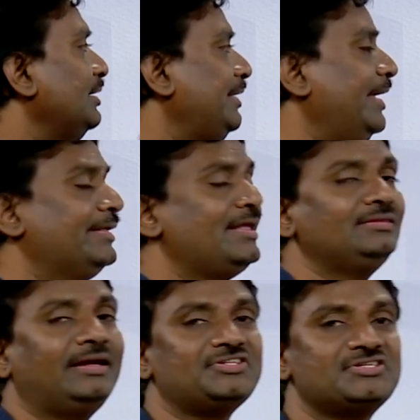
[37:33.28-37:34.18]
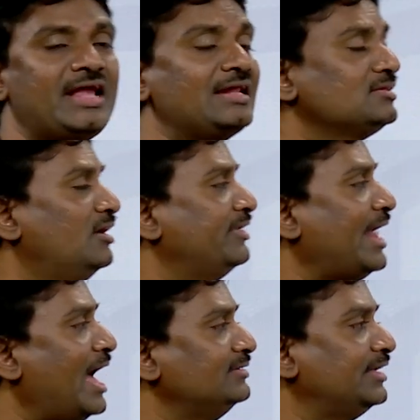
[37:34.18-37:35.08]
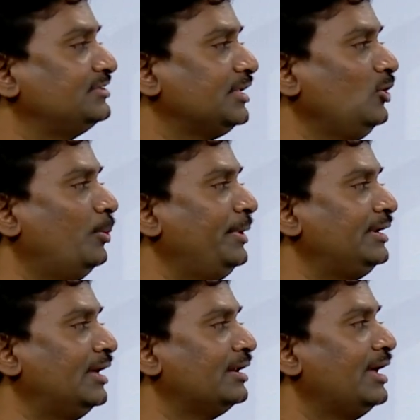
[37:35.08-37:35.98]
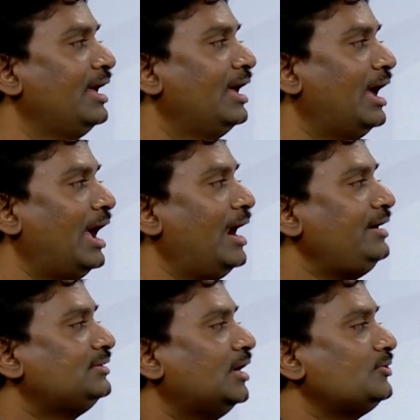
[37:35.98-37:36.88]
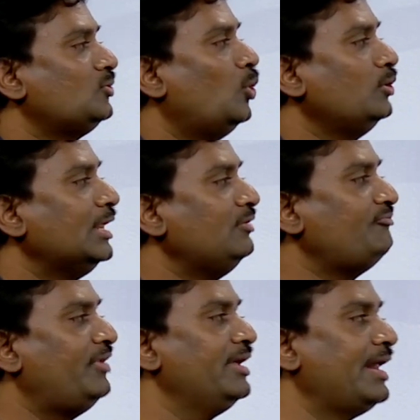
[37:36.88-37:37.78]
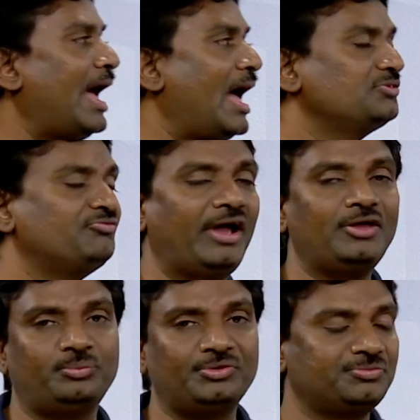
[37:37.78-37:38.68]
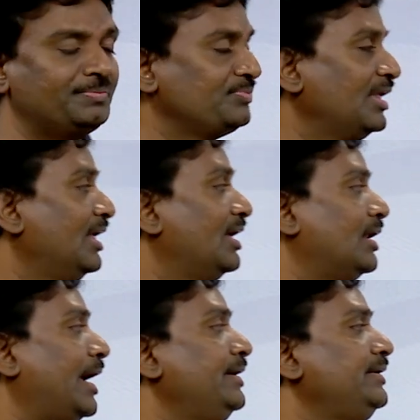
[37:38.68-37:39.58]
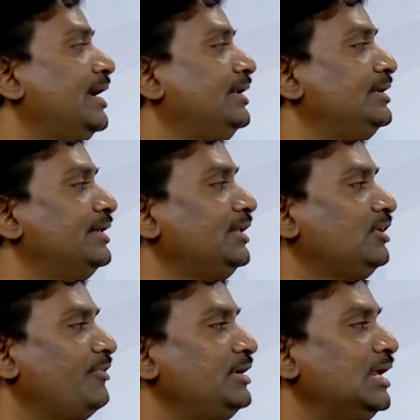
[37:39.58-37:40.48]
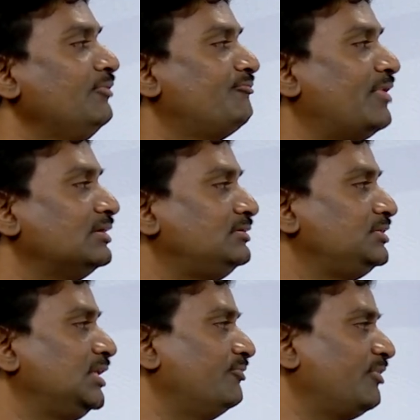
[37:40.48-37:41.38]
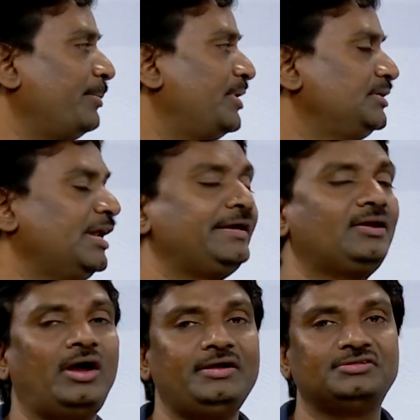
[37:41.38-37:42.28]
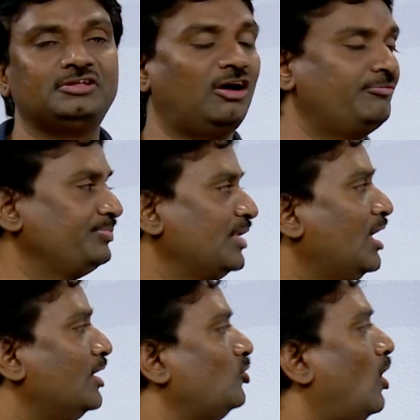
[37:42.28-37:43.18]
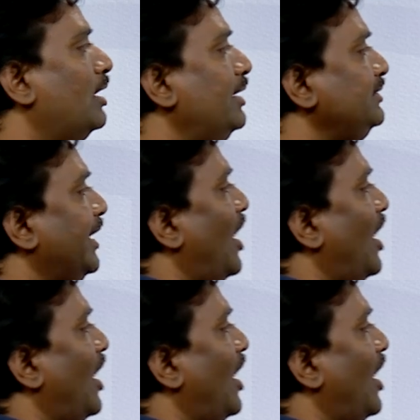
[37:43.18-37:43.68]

taking the distance covered as x kilometer and the total fare as y rupees, write a linear equation for this information and draw its graph. So already they